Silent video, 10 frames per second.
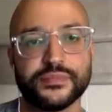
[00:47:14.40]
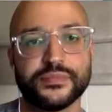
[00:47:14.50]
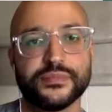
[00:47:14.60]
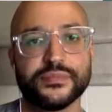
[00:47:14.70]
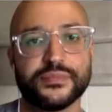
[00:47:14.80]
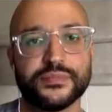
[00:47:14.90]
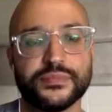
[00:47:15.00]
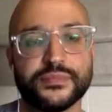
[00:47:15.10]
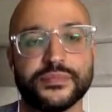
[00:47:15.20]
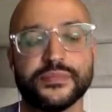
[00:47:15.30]

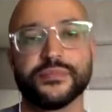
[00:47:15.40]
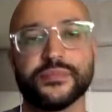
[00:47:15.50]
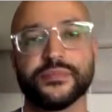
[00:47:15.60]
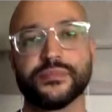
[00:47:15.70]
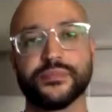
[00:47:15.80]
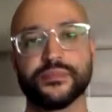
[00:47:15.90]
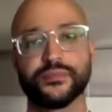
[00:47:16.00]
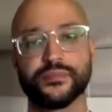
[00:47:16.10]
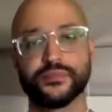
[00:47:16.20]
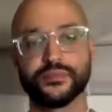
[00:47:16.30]

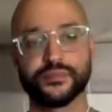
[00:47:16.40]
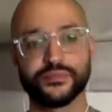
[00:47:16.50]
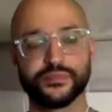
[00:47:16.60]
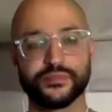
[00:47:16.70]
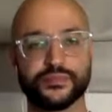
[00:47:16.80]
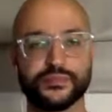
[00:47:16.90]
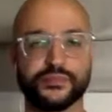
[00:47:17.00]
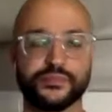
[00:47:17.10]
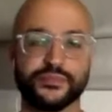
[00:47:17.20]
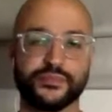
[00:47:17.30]

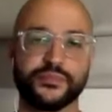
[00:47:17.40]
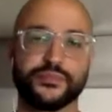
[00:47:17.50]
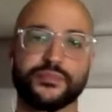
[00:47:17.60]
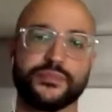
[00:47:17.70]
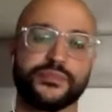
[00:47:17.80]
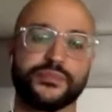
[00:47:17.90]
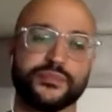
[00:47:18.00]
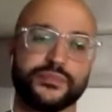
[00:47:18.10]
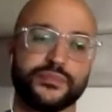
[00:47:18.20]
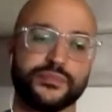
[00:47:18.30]

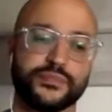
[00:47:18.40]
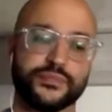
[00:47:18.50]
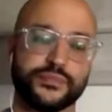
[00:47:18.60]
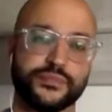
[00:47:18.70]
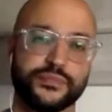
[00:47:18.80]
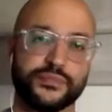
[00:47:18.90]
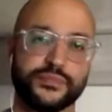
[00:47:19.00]
The person shown says nothing.